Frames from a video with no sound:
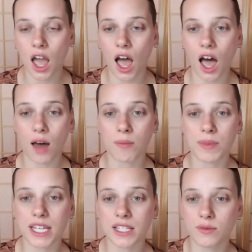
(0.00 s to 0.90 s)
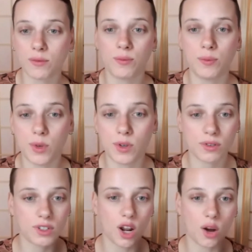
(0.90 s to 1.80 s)

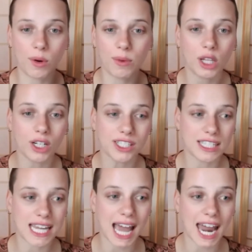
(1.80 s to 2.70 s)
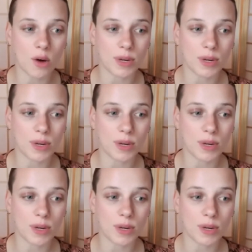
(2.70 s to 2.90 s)
when we looked at the data,